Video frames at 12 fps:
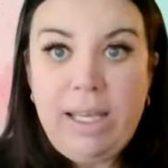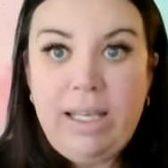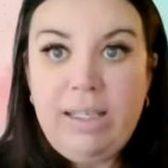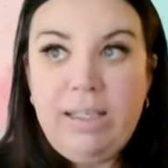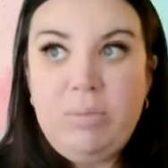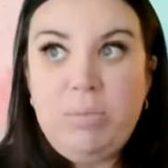
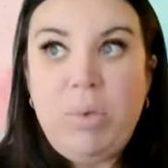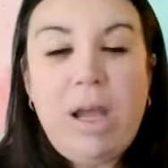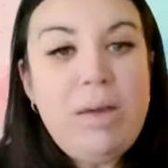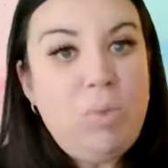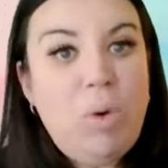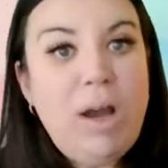And
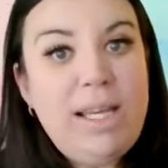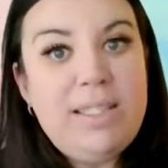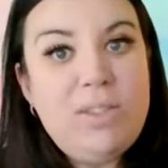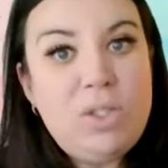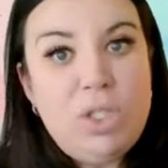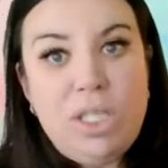my why
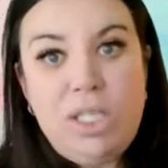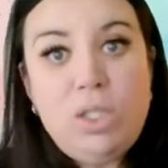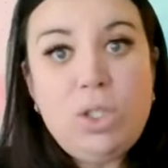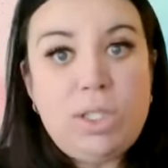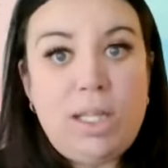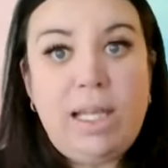has
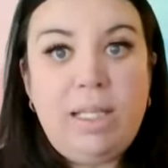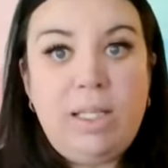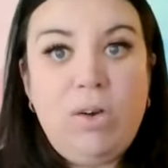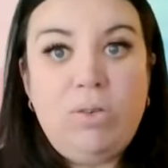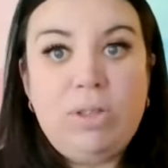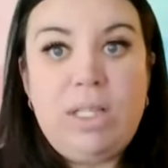changed
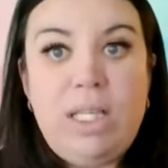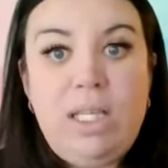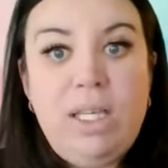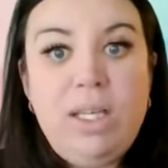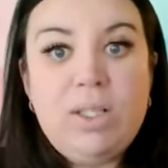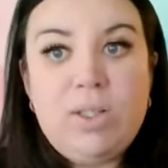slightly over the
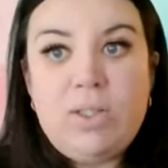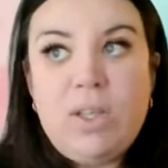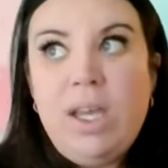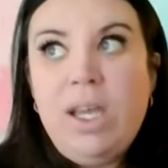years.